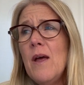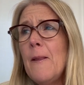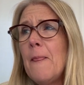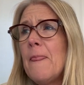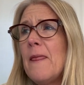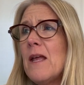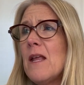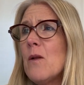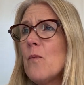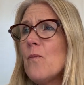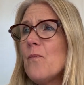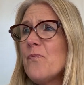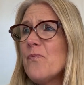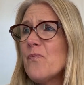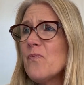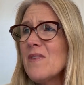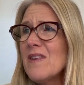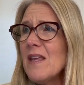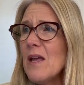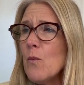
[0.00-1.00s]
that
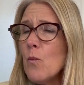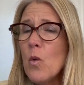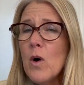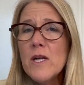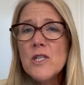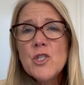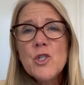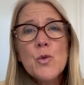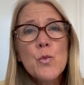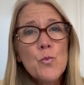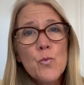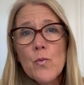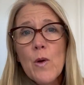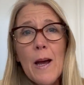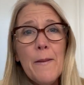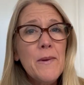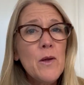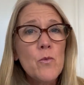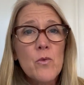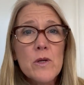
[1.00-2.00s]
once you
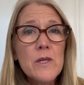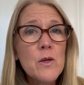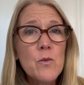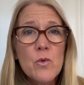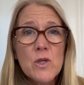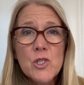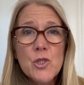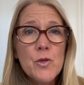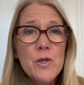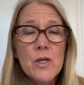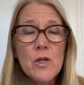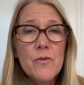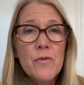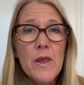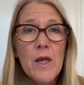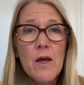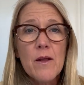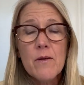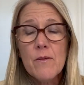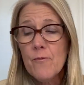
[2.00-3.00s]
get over
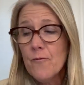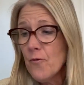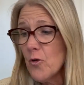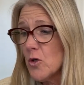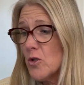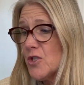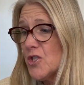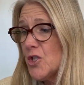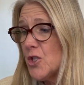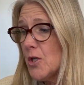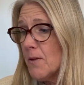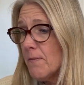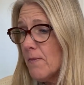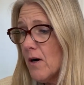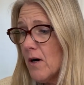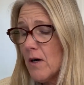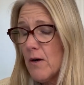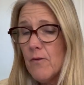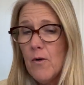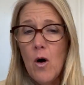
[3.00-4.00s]
that first year
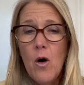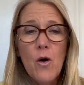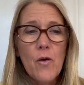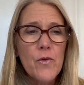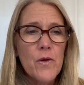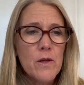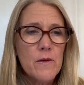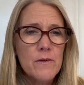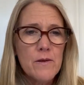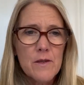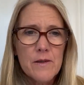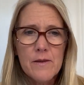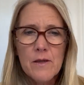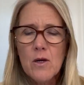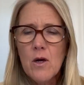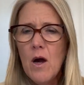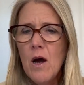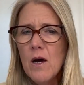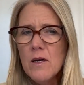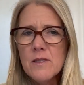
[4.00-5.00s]
mark of all the
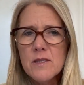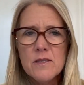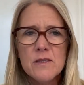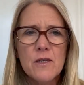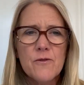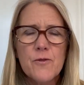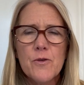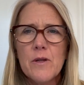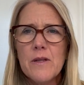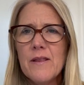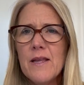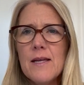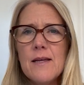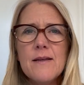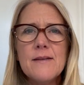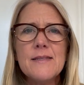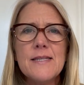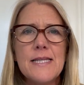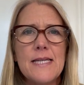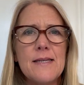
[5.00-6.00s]
costs and different
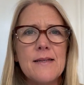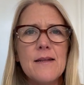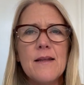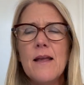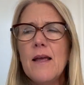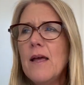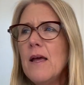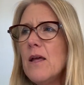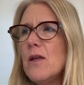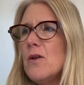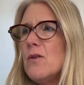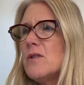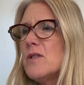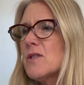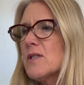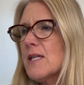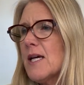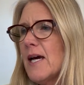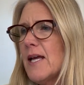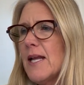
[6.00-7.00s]
things, and you
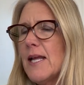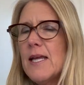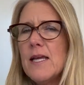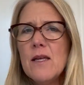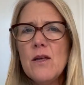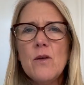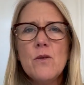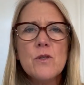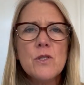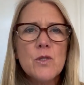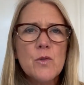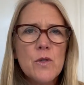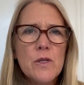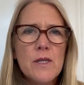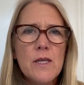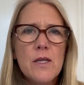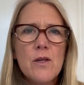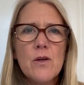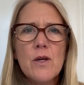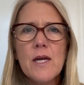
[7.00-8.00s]
just kind of get used to it, and
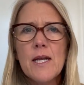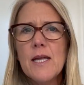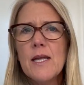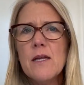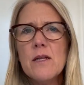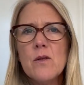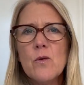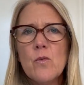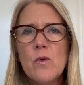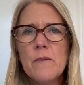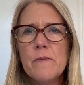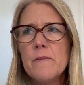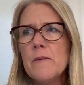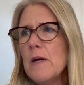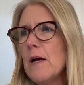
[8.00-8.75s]
then you kind of get in the rhythm.